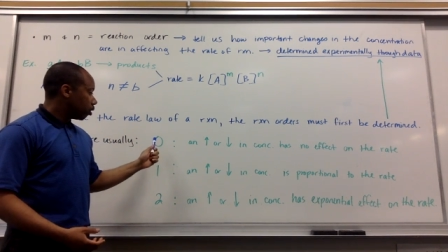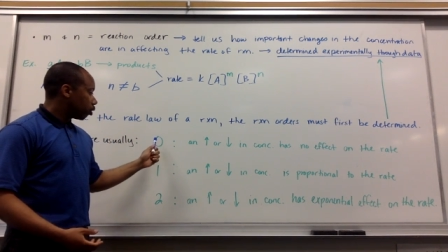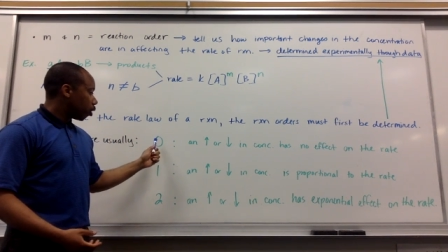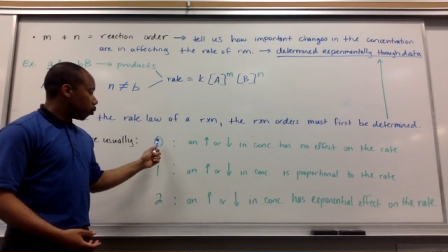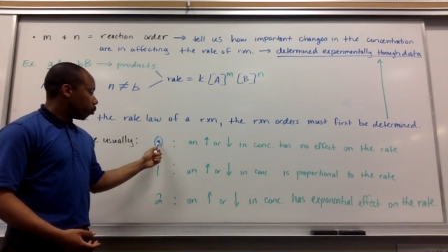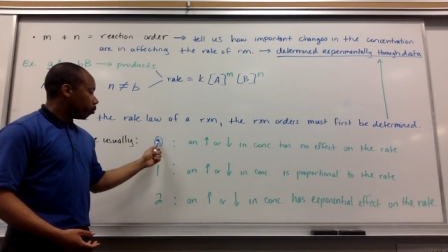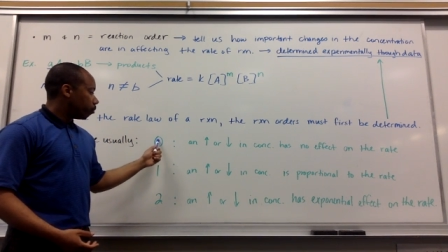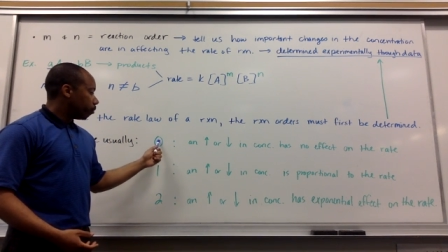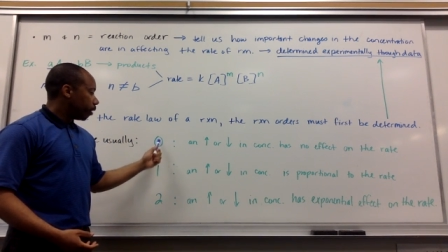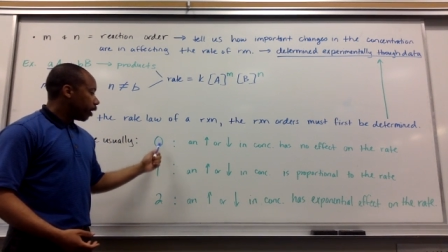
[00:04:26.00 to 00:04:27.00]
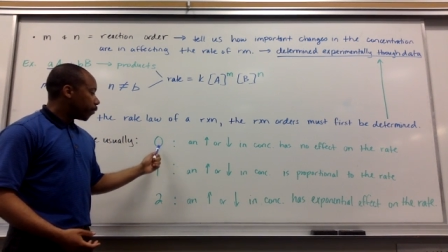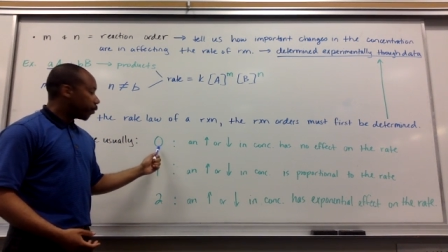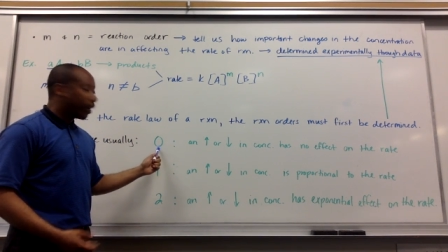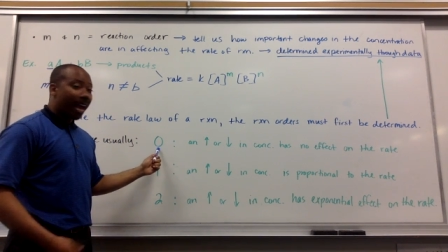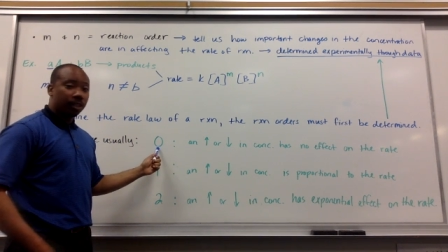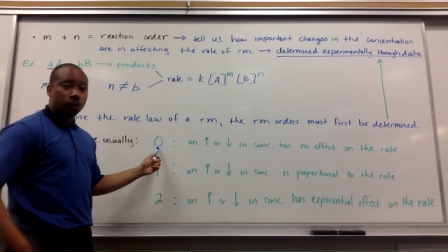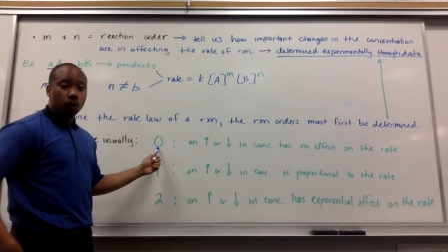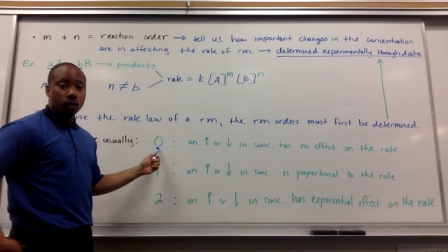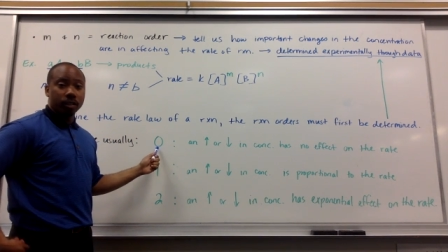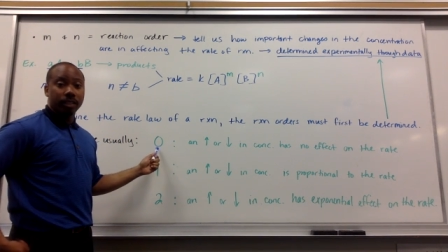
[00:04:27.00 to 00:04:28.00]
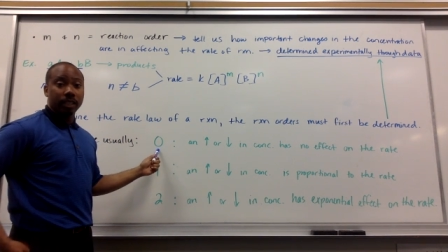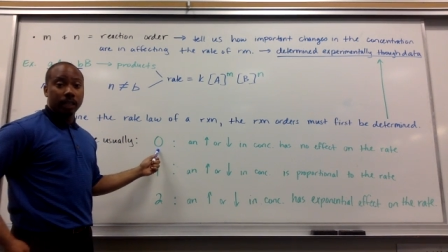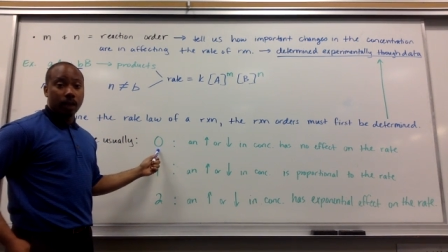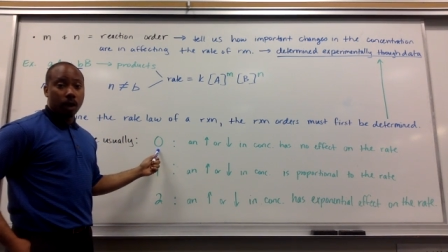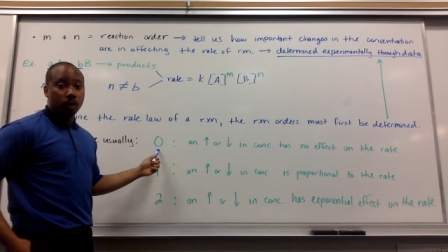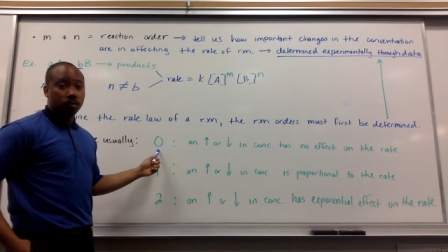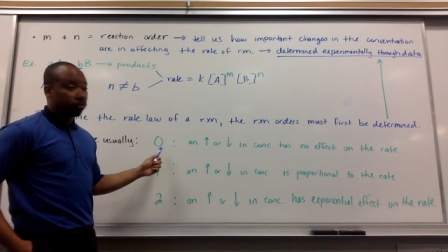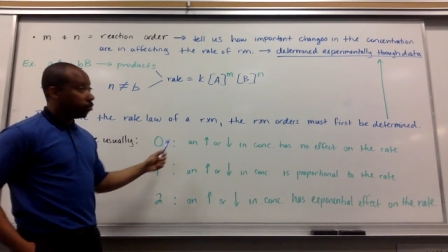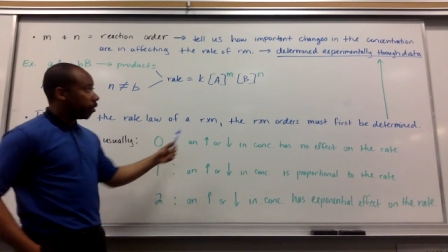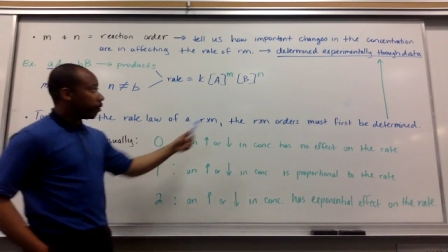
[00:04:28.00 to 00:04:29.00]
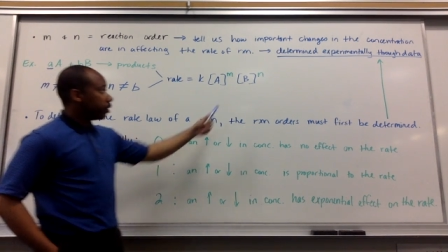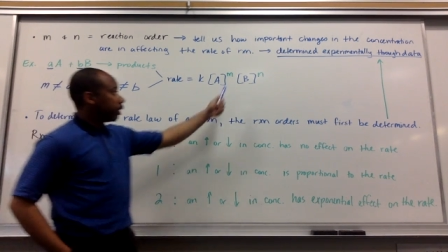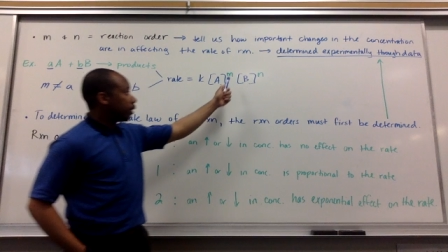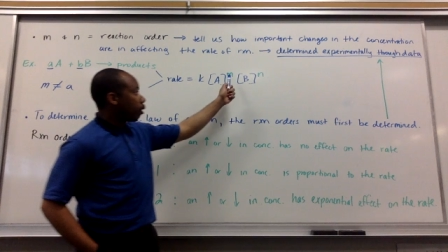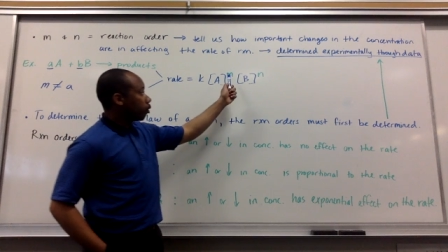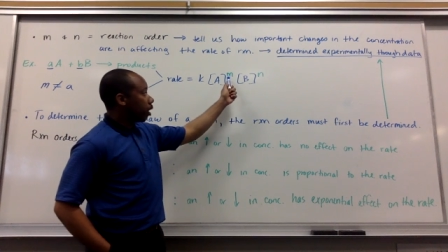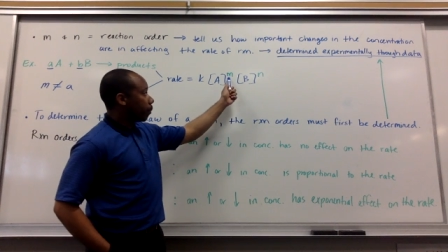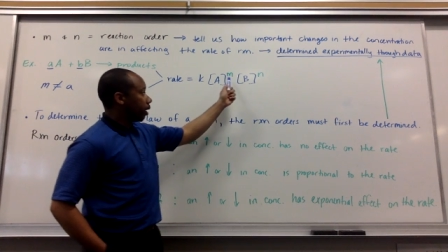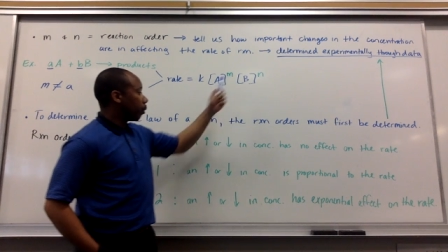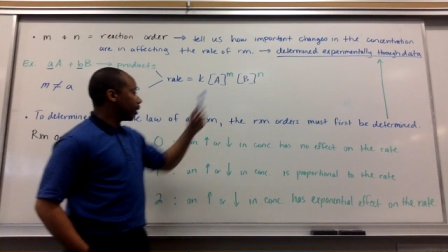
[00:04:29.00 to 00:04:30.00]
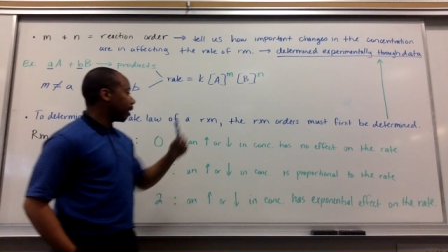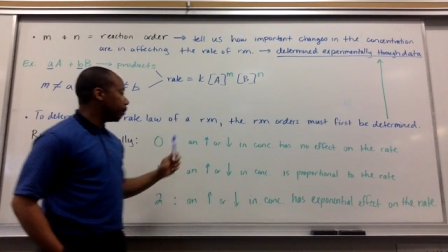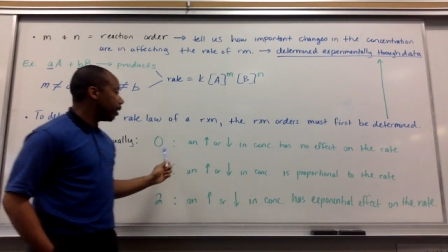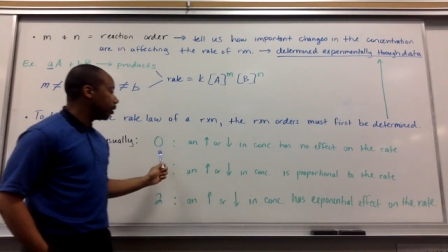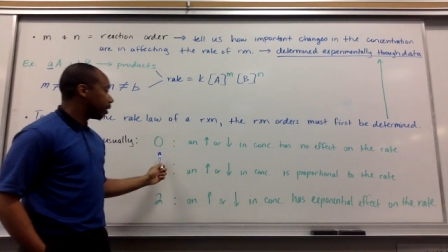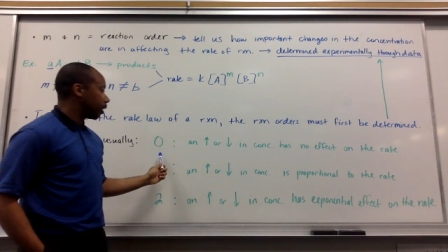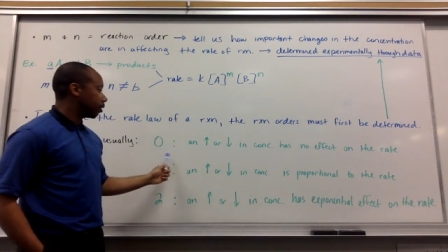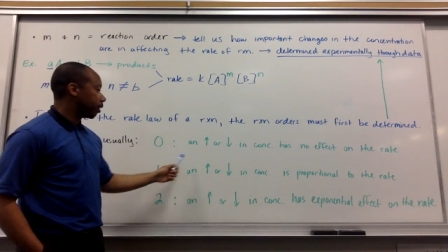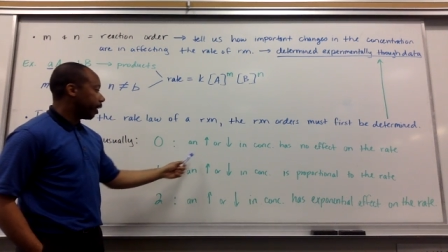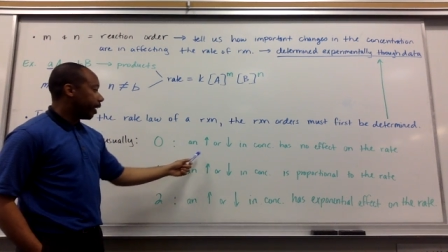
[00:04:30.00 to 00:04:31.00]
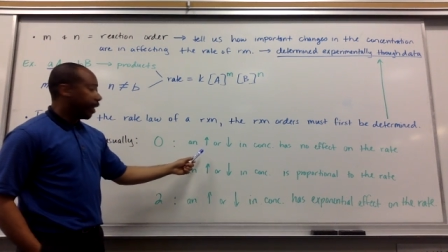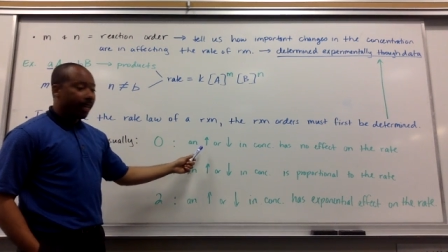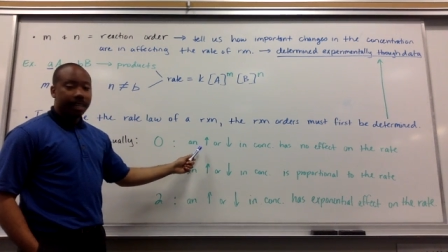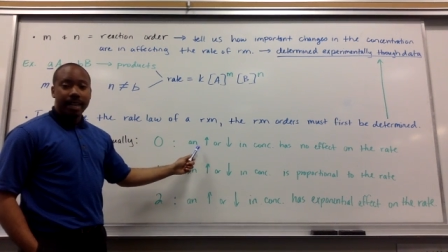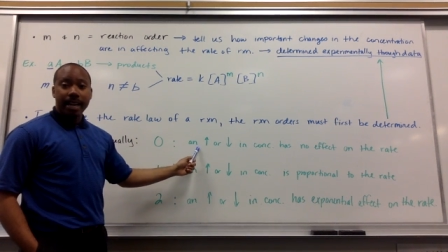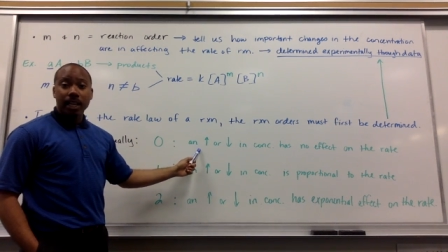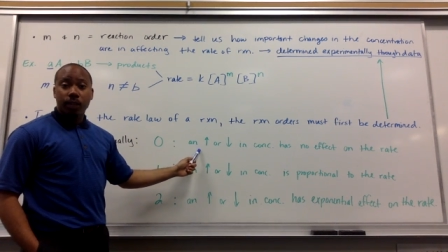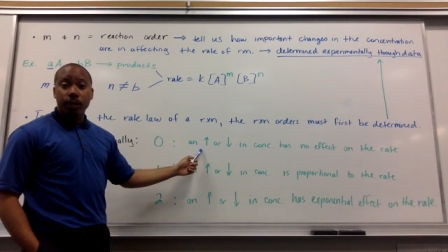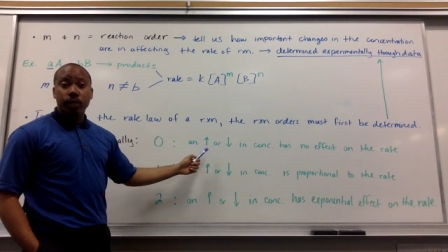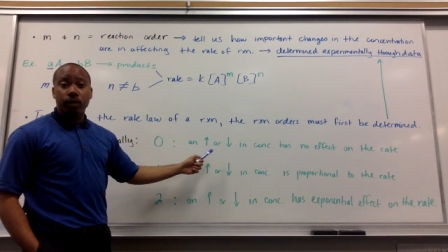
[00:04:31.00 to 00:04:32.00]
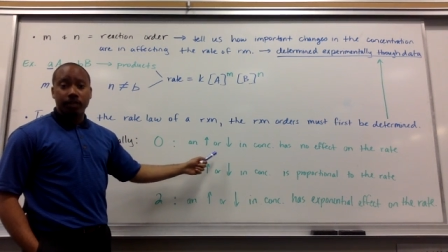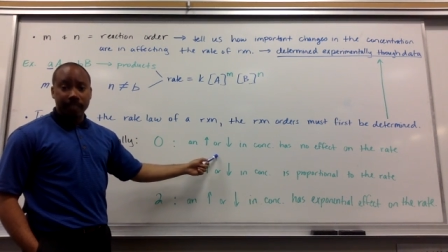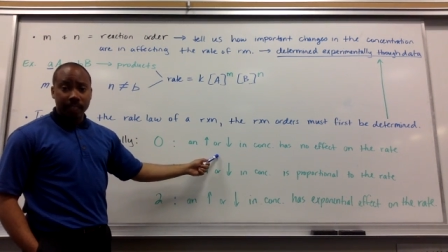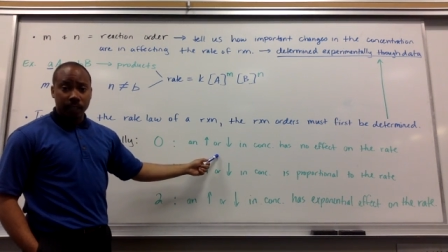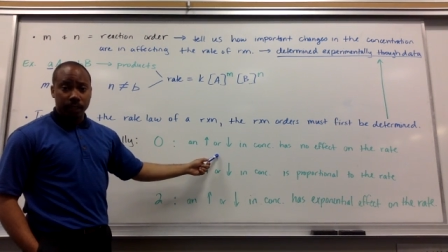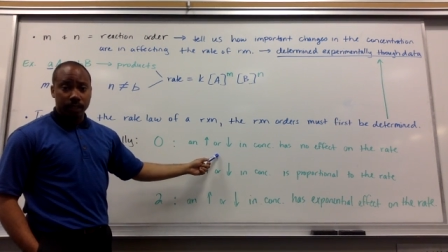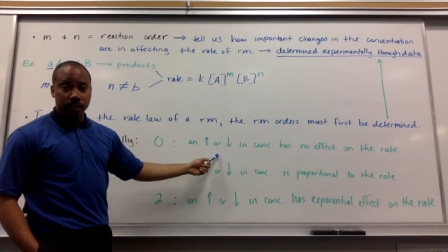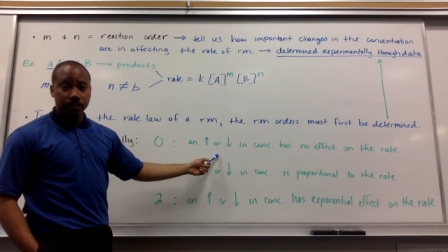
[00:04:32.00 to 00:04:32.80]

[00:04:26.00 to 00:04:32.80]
So if your reaction order is zero, zero is up here. What that means is an increase or decrease